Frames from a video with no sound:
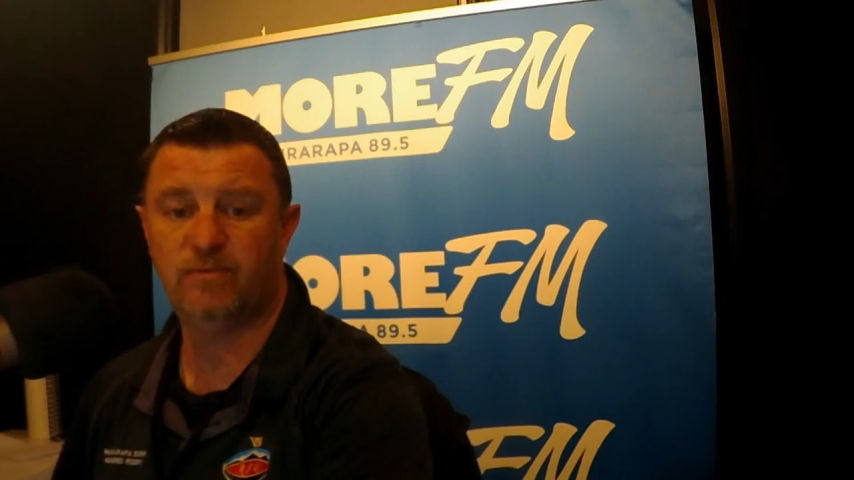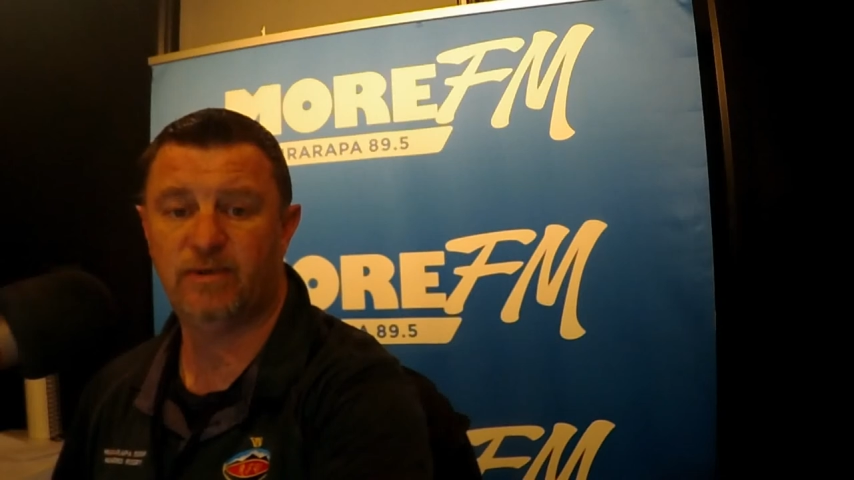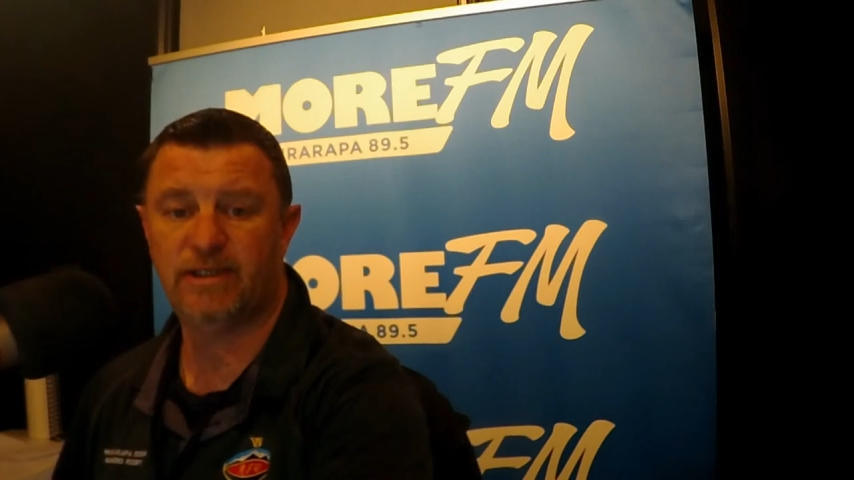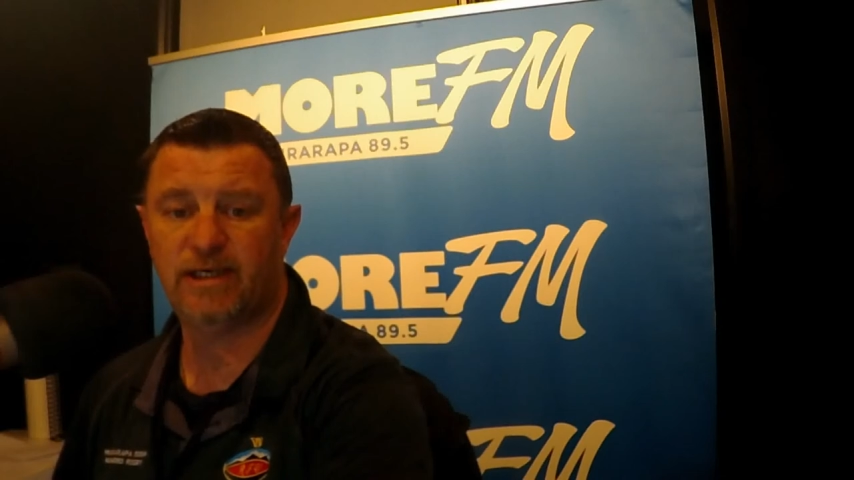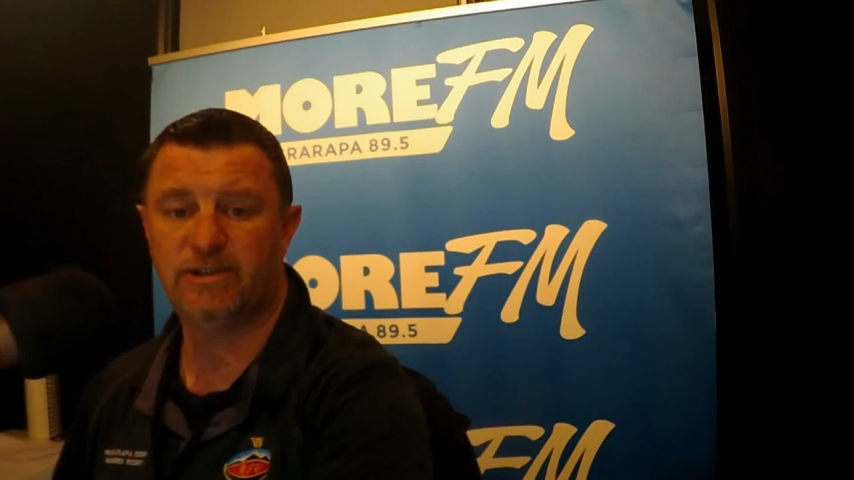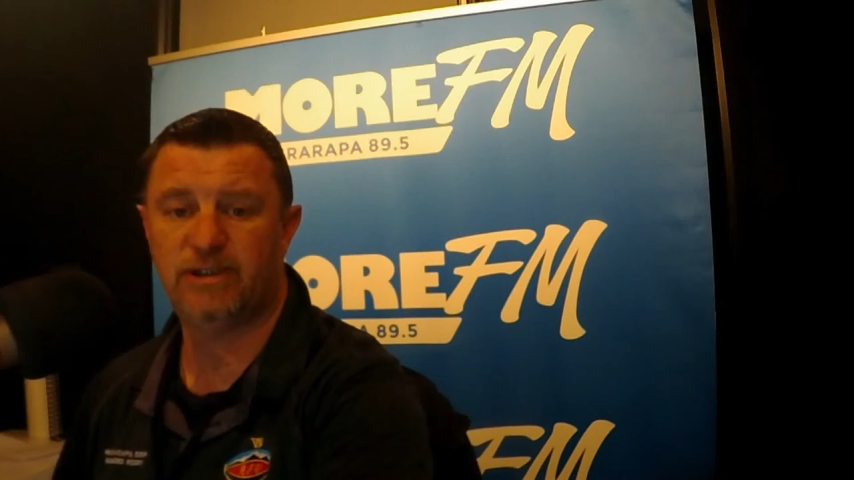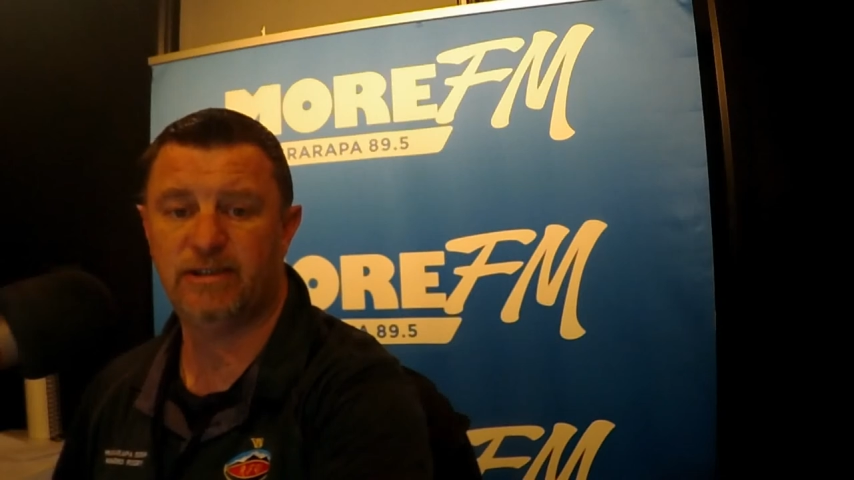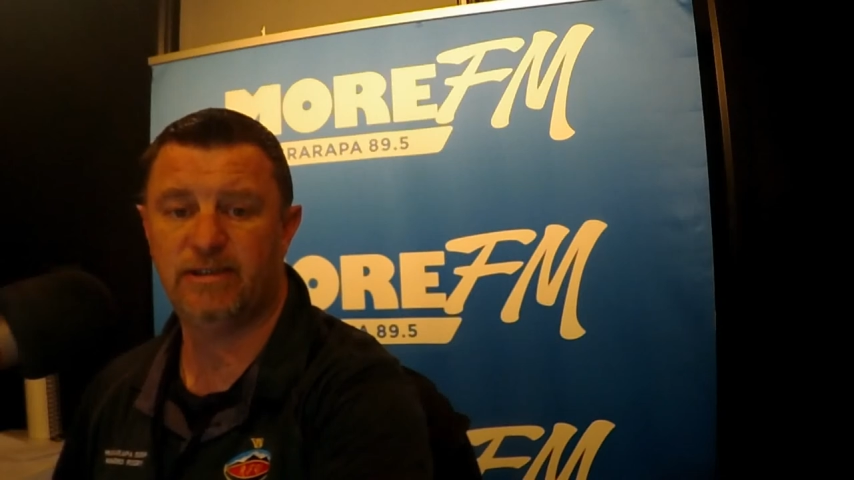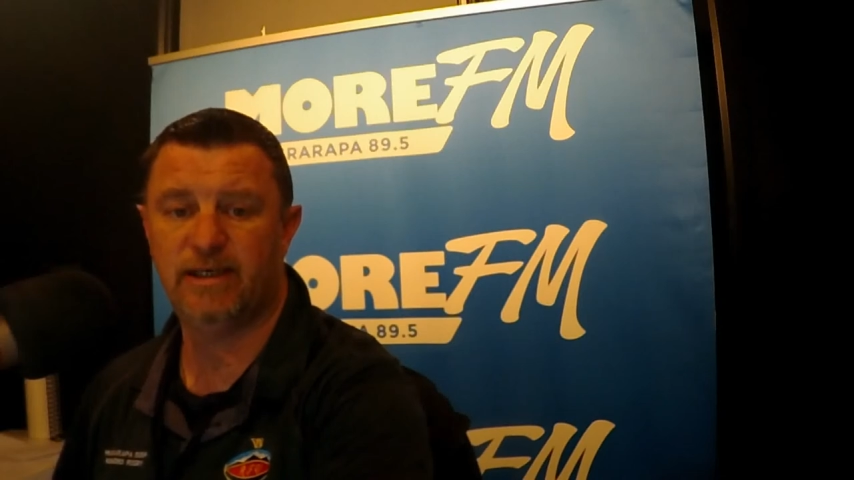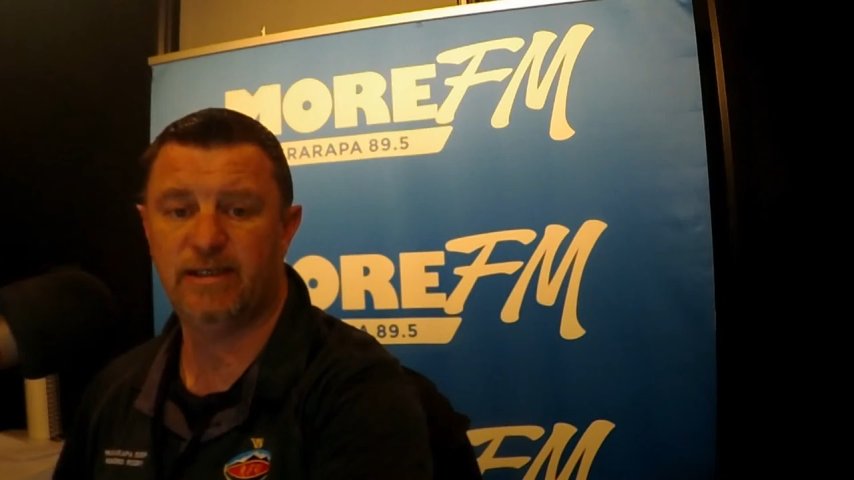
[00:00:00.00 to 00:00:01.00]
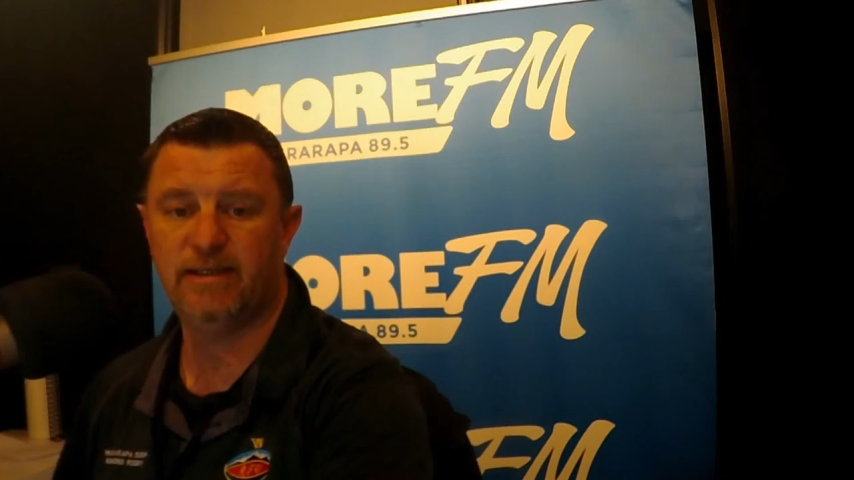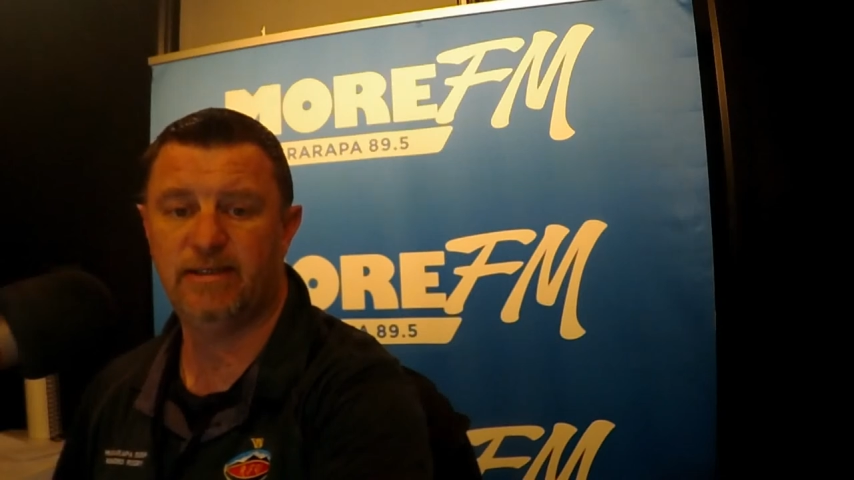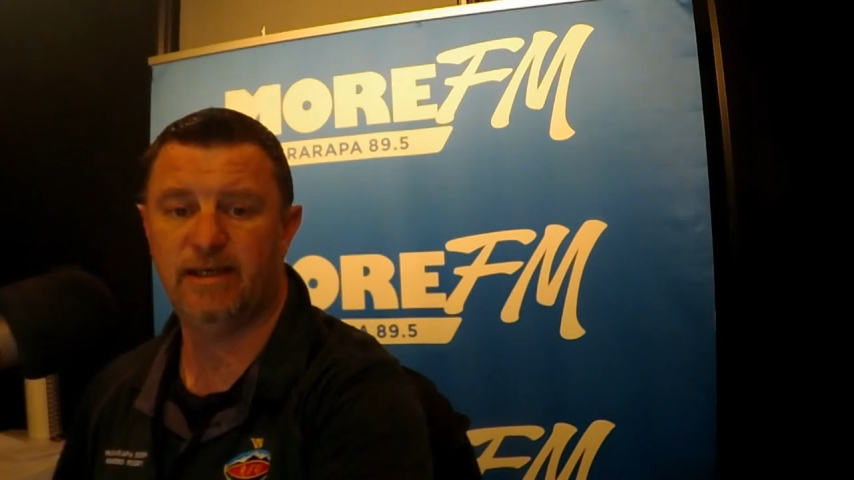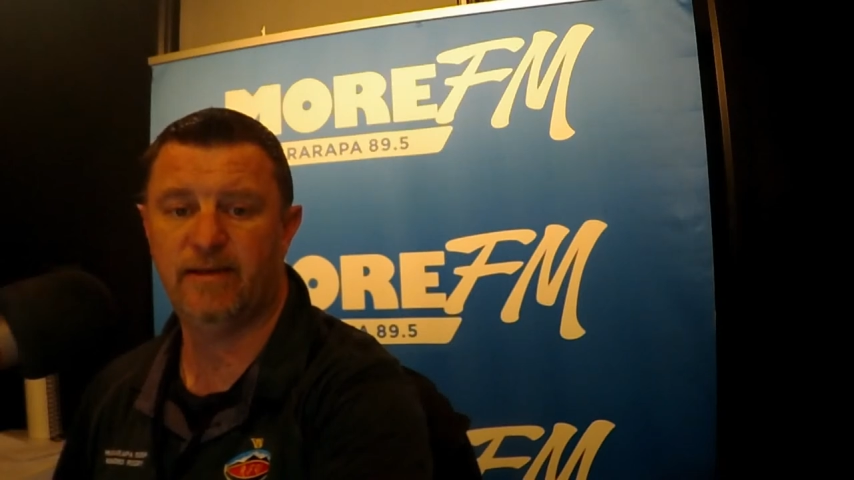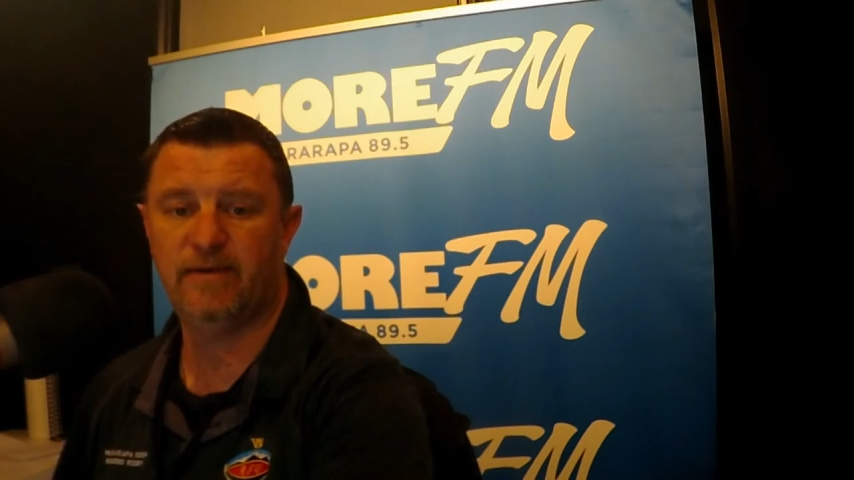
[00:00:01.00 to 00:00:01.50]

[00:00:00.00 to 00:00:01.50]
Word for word: reduction in